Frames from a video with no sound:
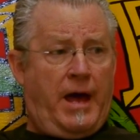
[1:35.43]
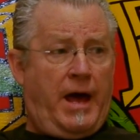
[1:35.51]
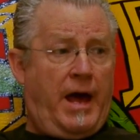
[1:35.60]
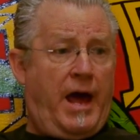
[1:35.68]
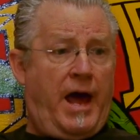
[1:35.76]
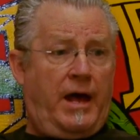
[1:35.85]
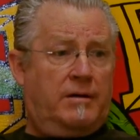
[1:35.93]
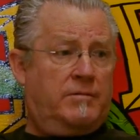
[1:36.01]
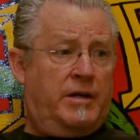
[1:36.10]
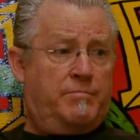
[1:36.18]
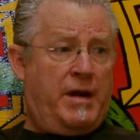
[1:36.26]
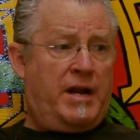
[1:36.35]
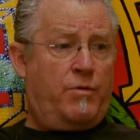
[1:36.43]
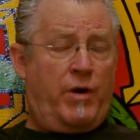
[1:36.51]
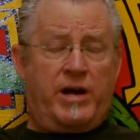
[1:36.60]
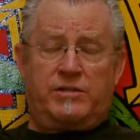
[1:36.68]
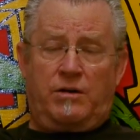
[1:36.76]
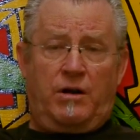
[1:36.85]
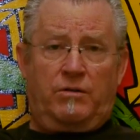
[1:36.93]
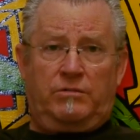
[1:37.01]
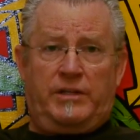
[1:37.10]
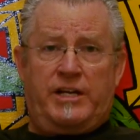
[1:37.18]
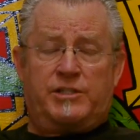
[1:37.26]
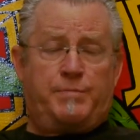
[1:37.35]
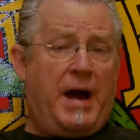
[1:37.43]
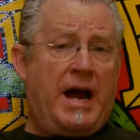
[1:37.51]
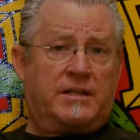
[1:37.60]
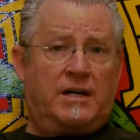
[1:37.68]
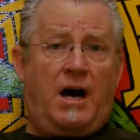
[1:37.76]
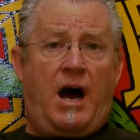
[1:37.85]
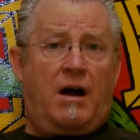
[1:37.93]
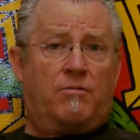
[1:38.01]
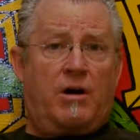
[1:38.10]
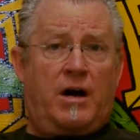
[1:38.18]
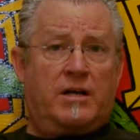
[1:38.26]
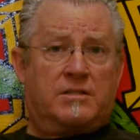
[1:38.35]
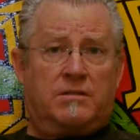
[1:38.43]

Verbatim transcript: And in many ways, it all leads back to hot rods.